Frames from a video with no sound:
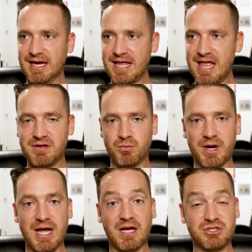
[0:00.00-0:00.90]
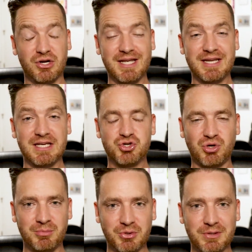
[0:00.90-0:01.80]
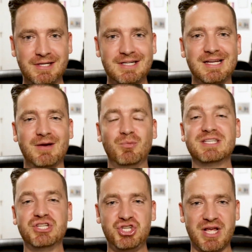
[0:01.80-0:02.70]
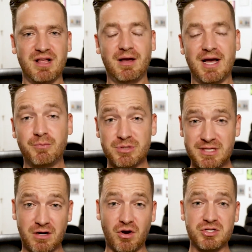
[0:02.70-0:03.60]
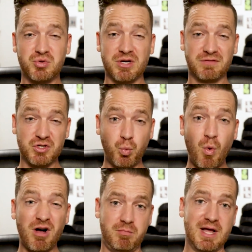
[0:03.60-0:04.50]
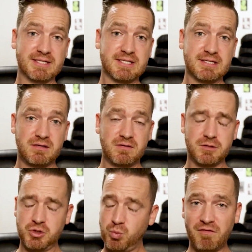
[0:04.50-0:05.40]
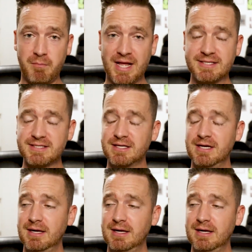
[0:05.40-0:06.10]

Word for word: like even when I started getting in trouble and went to jail, I, I was incarcerated for 12 months. For 12 months.